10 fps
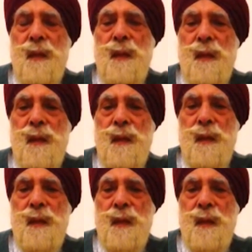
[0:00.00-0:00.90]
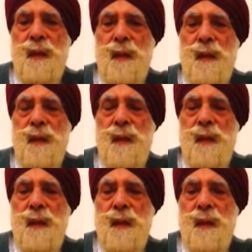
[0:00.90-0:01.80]

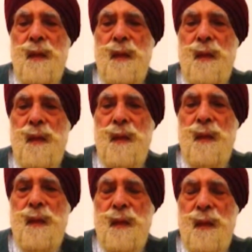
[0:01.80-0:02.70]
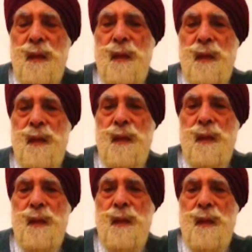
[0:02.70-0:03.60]

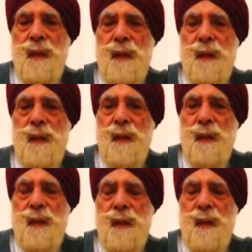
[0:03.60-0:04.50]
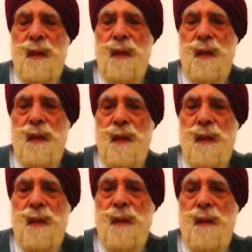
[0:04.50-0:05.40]

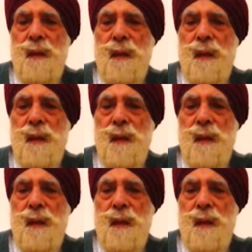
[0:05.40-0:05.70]
This person isn't speaking.